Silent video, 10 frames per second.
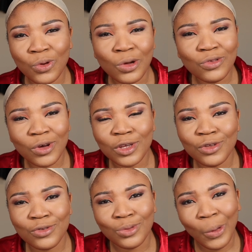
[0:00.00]
contour
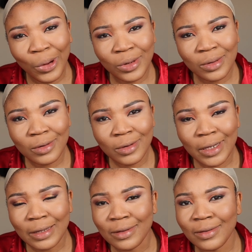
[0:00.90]
is done
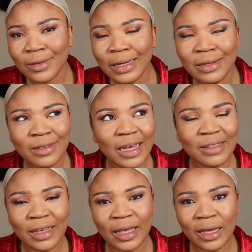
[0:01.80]
is
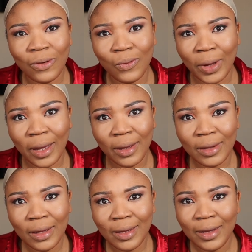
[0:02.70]
instead taking away.
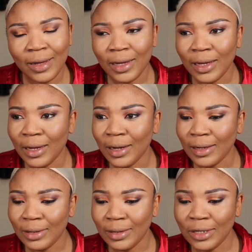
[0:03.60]

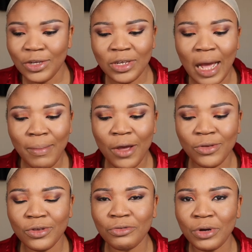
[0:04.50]
Each time I
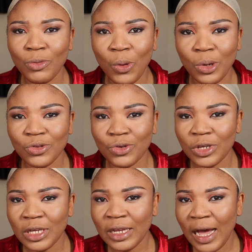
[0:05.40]
use a cream
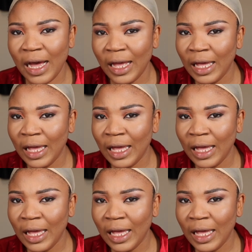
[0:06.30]
contour, either